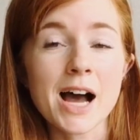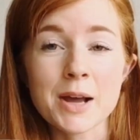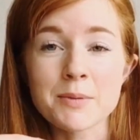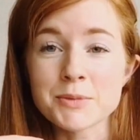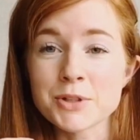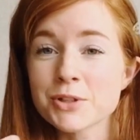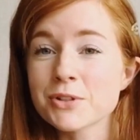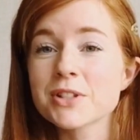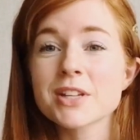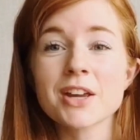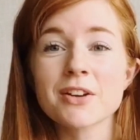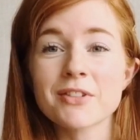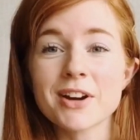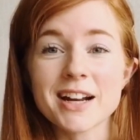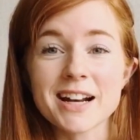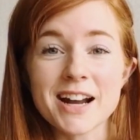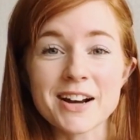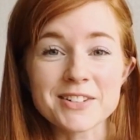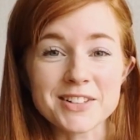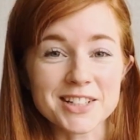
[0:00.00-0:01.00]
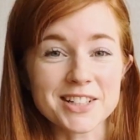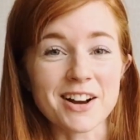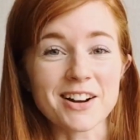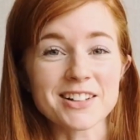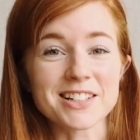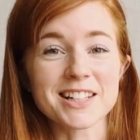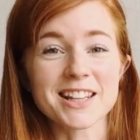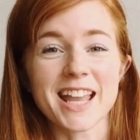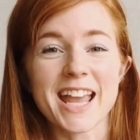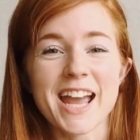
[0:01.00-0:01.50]
I'm using it right now to talk
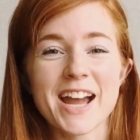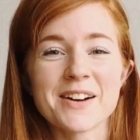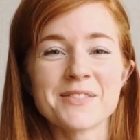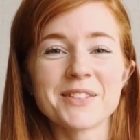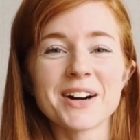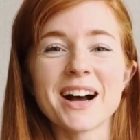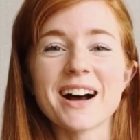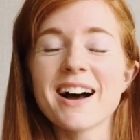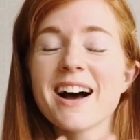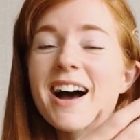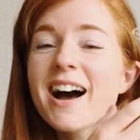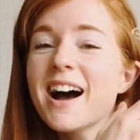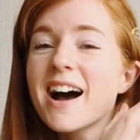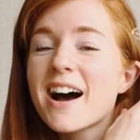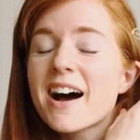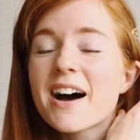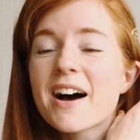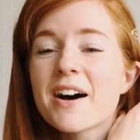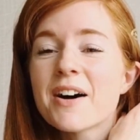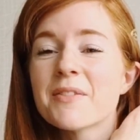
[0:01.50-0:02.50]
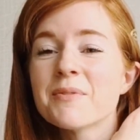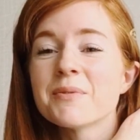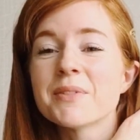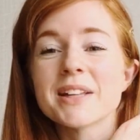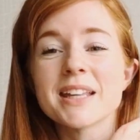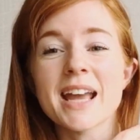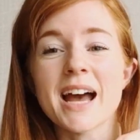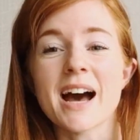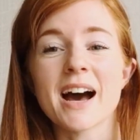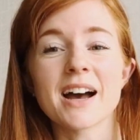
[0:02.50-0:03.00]
to the camera.
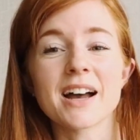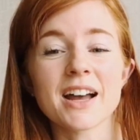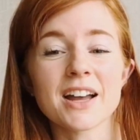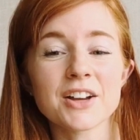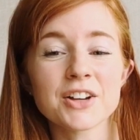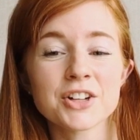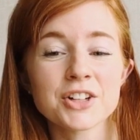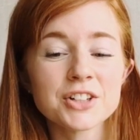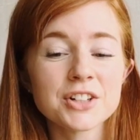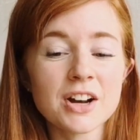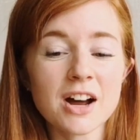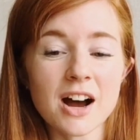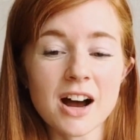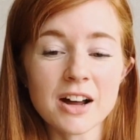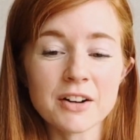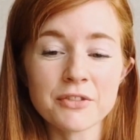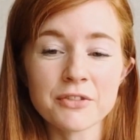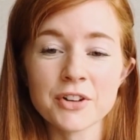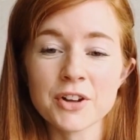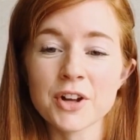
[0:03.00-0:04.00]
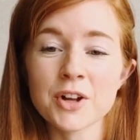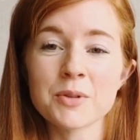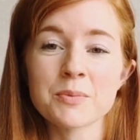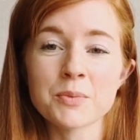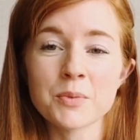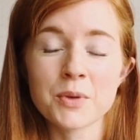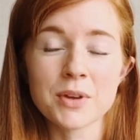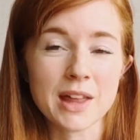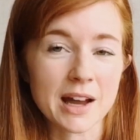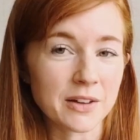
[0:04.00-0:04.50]
Yeah, I could not
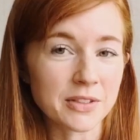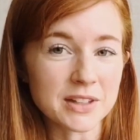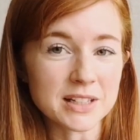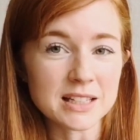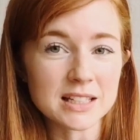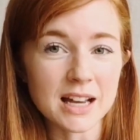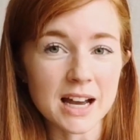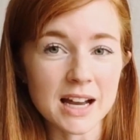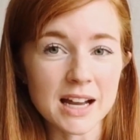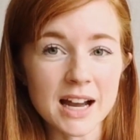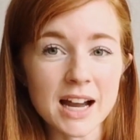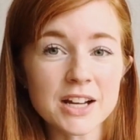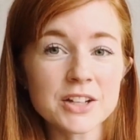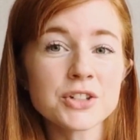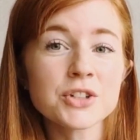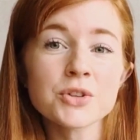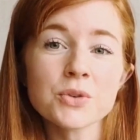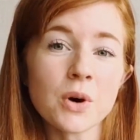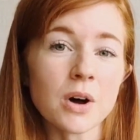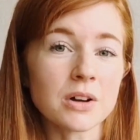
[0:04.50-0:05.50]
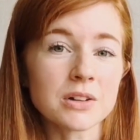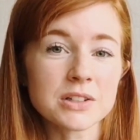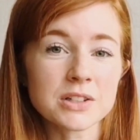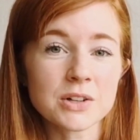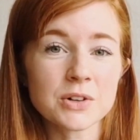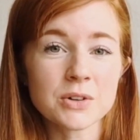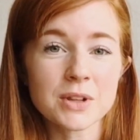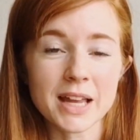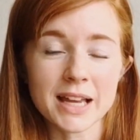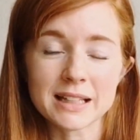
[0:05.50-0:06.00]
film without this guy. I do
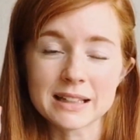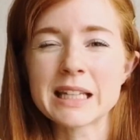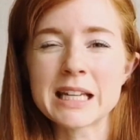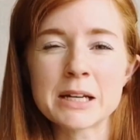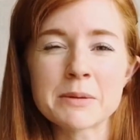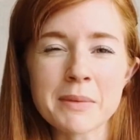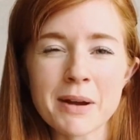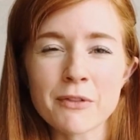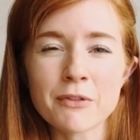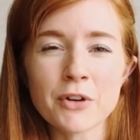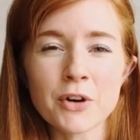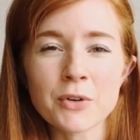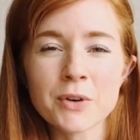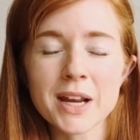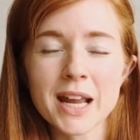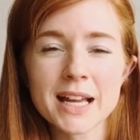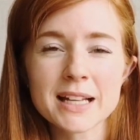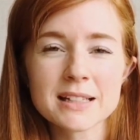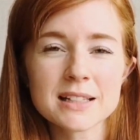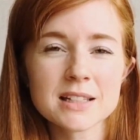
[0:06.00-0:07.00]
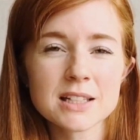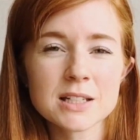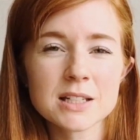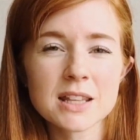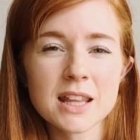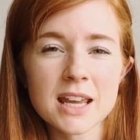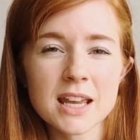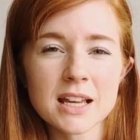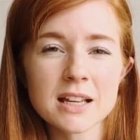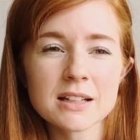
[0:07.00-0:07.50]
also like lean my phone against
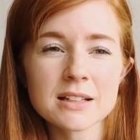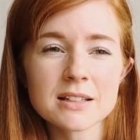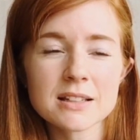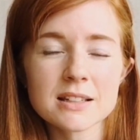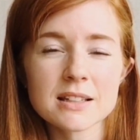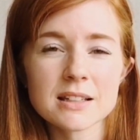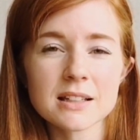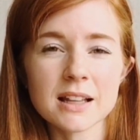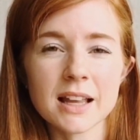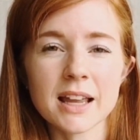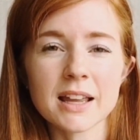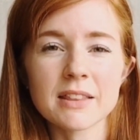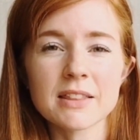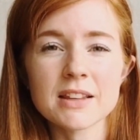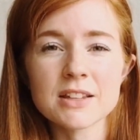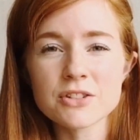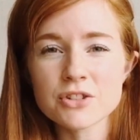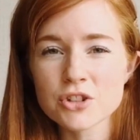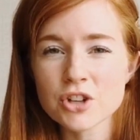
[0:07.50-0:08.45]
things like this